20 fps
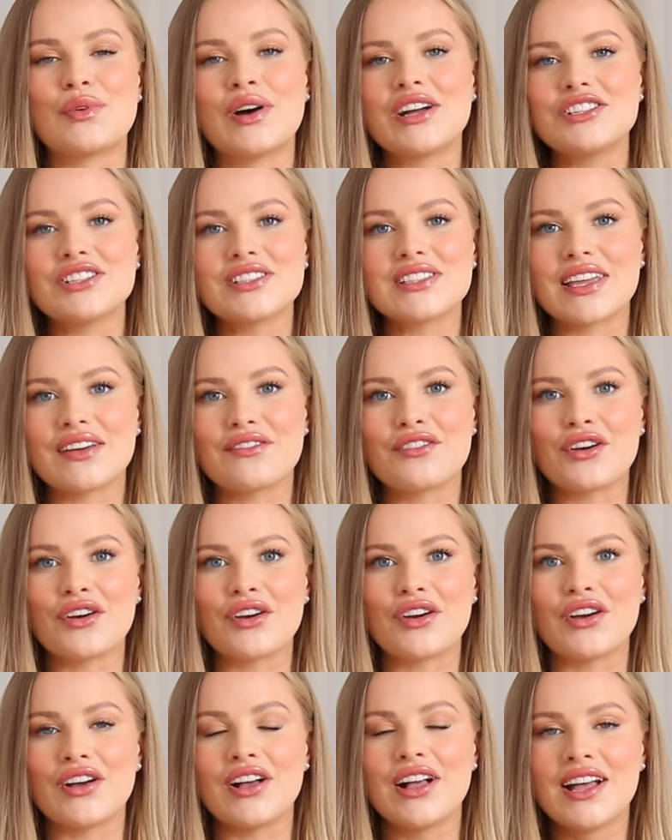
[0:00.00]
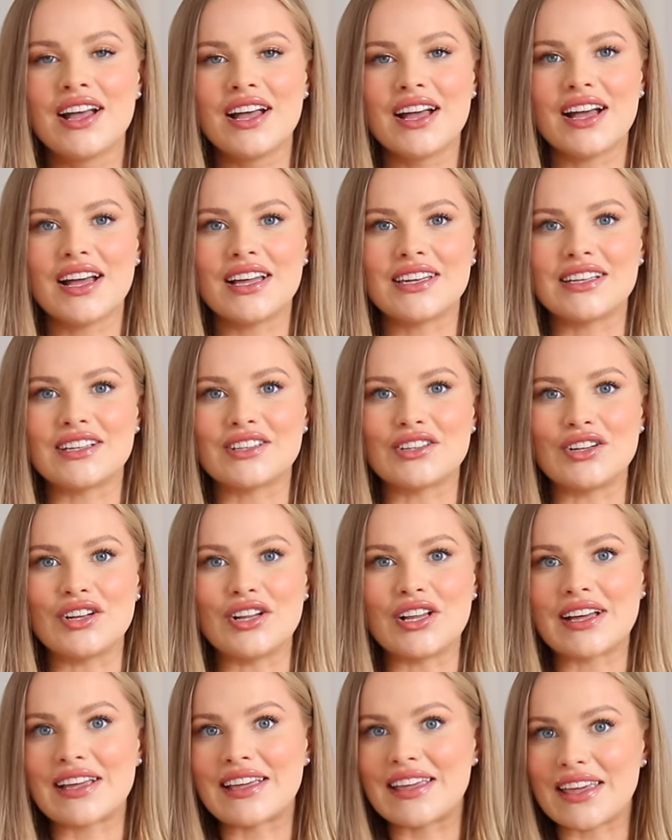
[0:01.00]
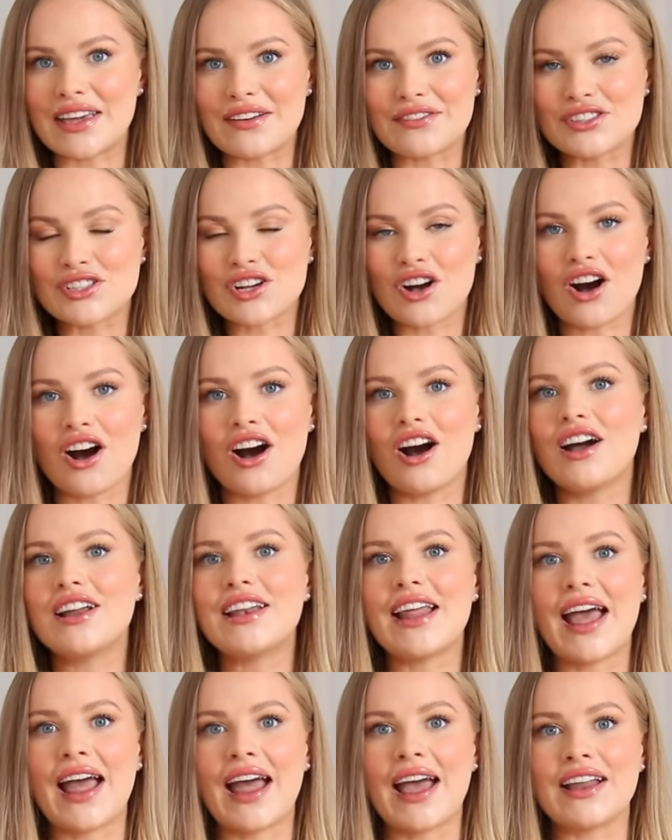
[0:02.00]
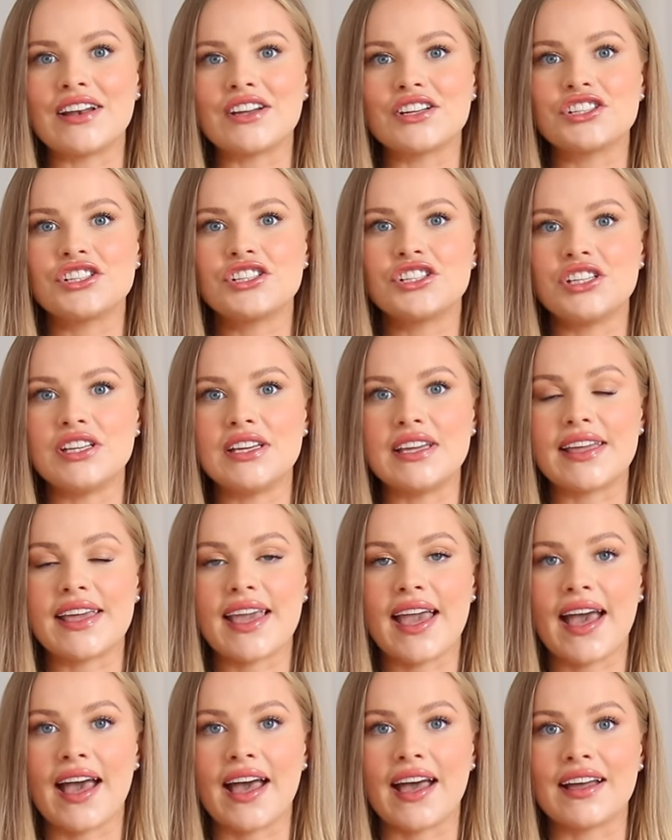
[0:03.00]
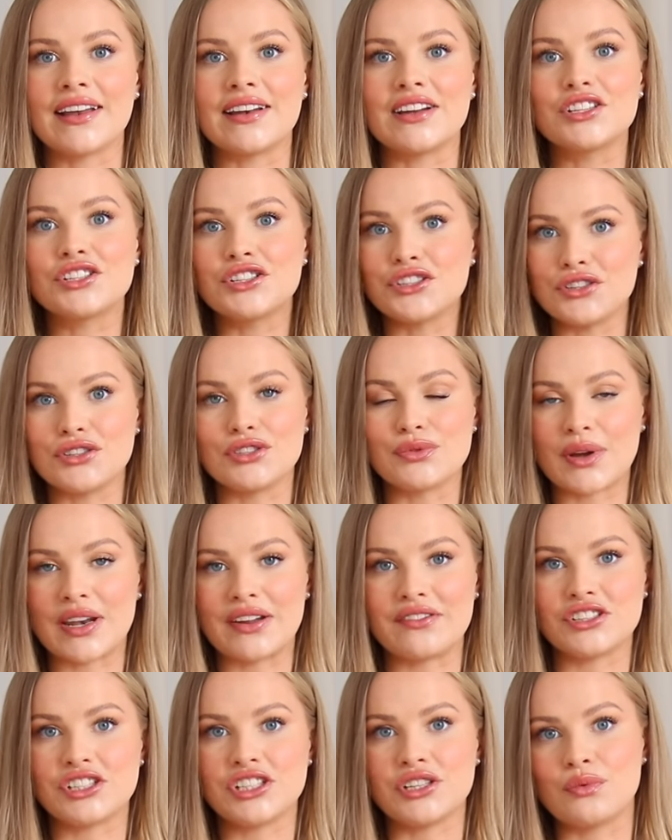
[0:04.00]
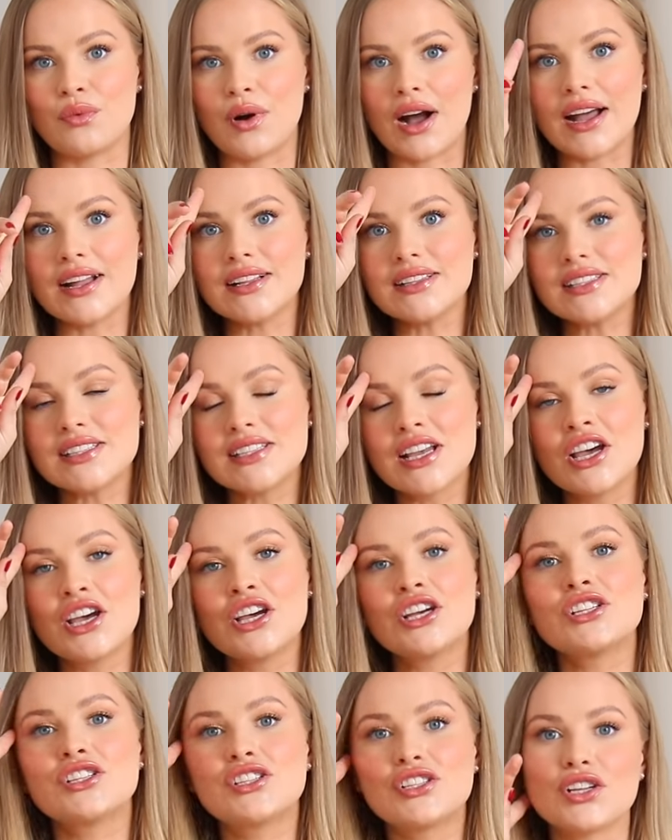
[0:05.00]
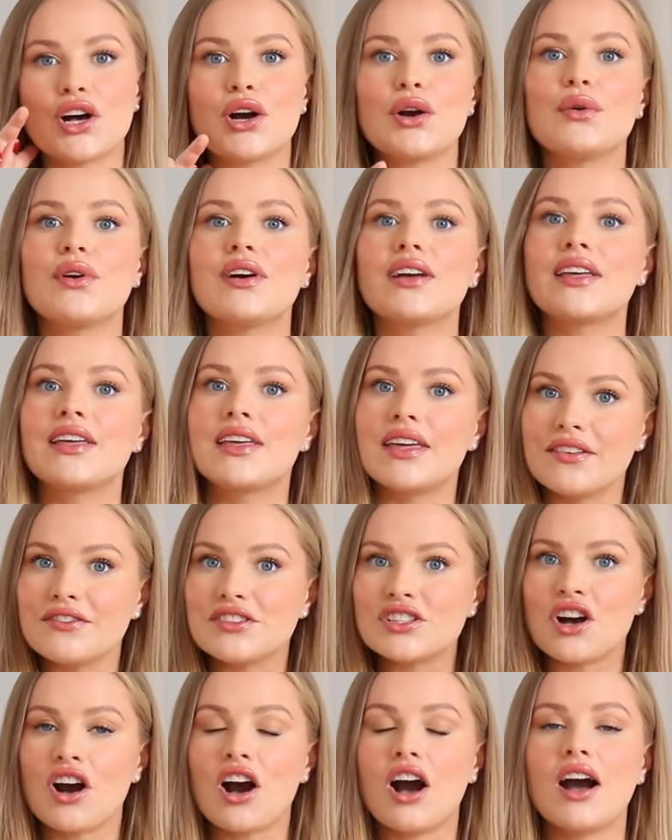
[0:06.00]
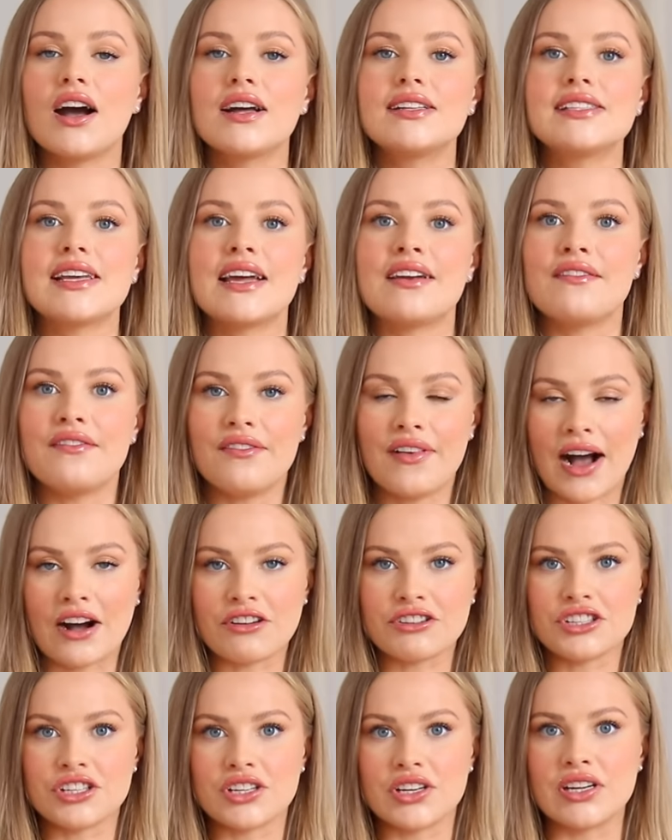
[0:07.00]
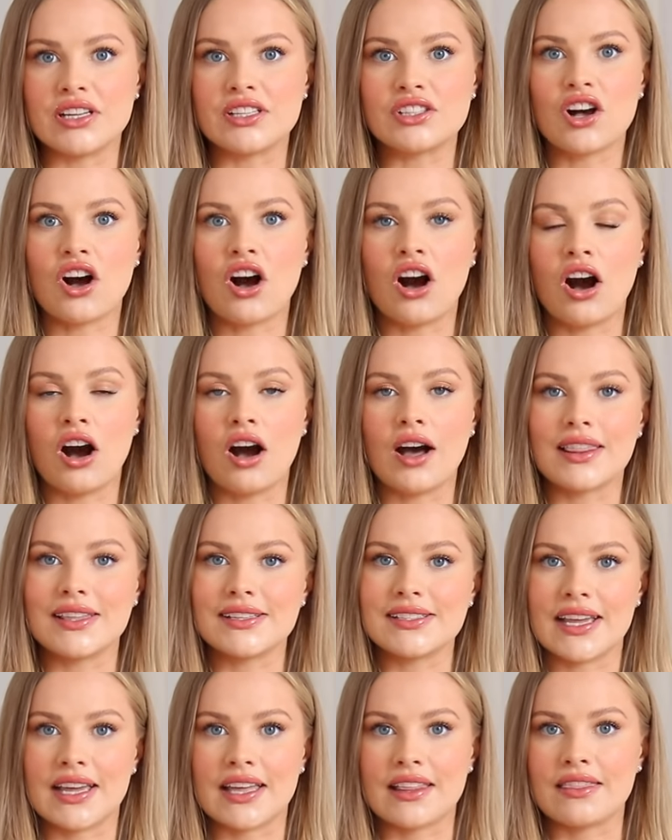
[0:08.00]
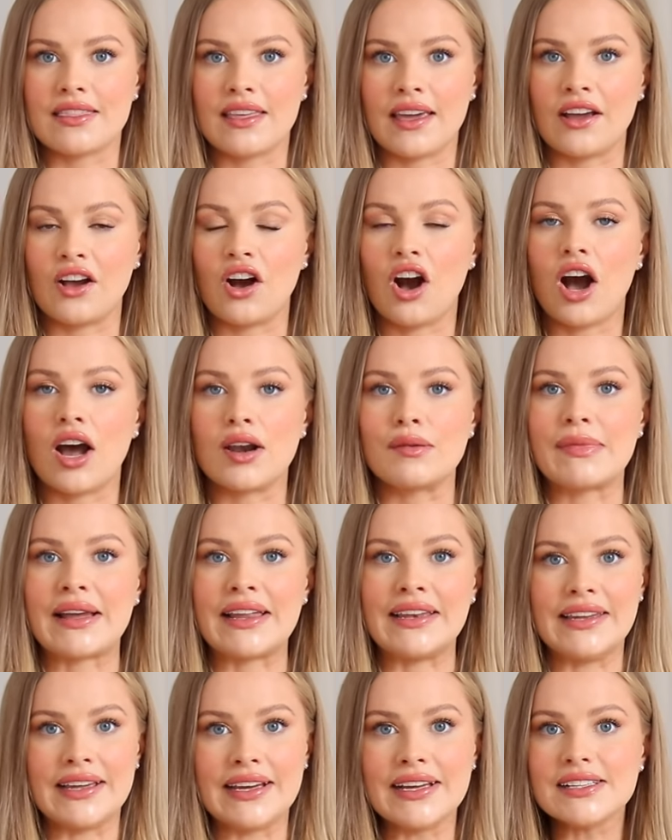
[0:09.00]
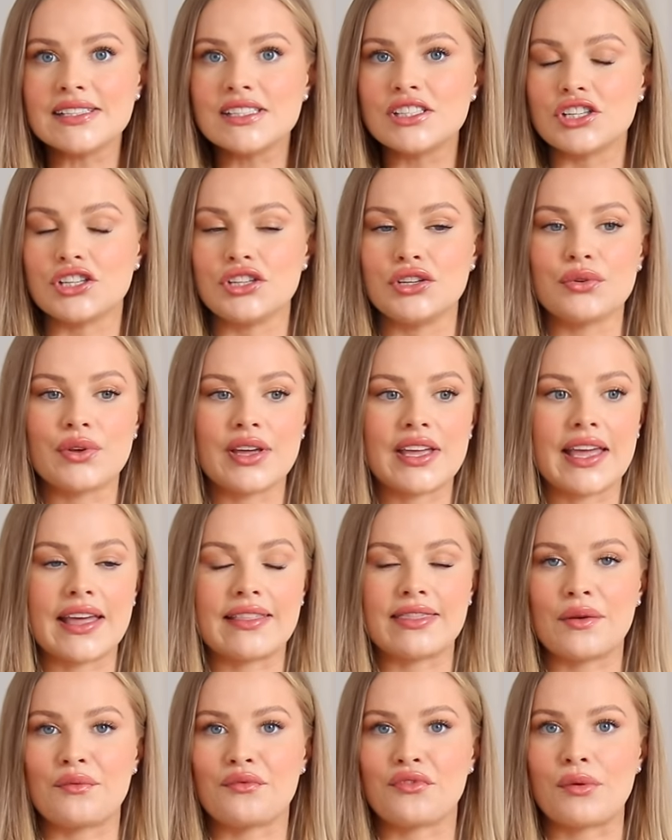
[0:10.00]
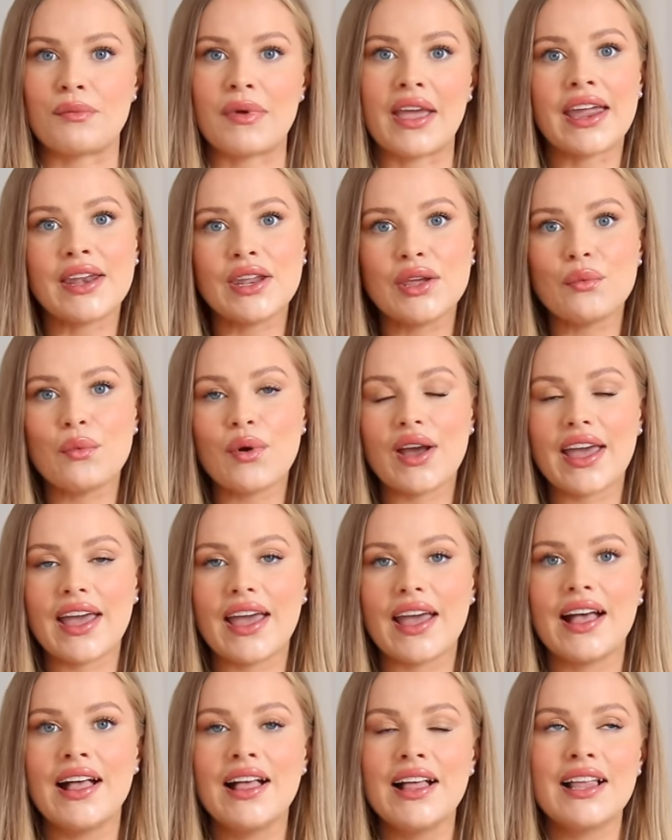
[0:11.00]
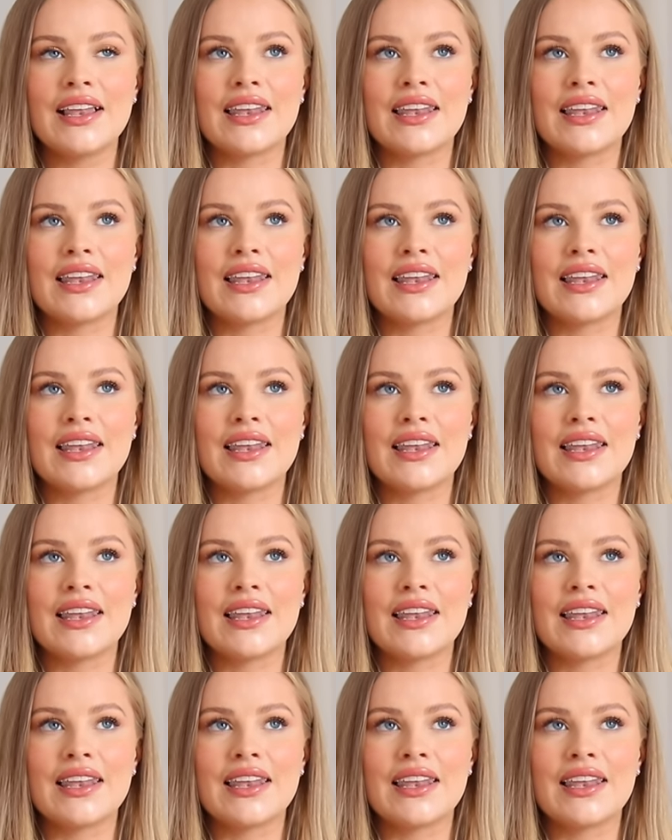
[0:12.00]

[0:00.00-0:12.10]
Or I just give her a little gift card and she can choose whatever she wants. So gift cards and vouchers are the second thing on my list. You can get them from anywhere.